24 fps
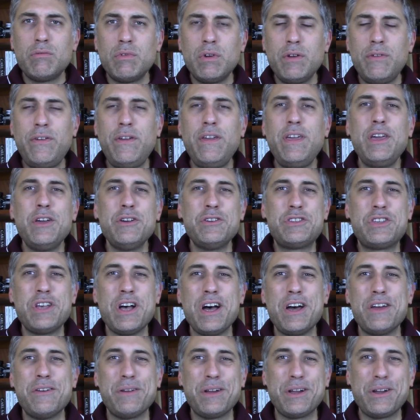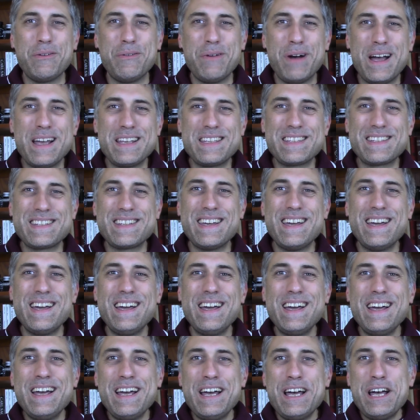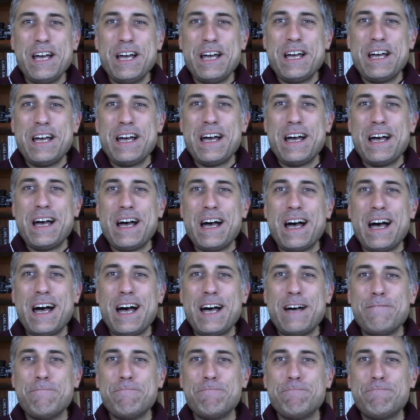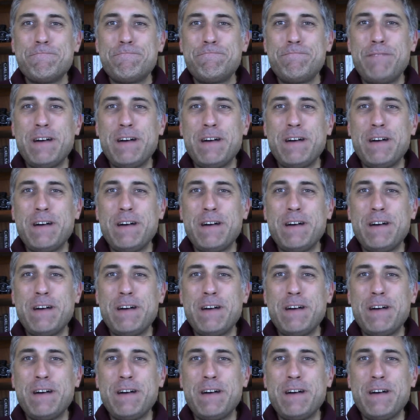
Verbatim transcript: reviews on request. Um,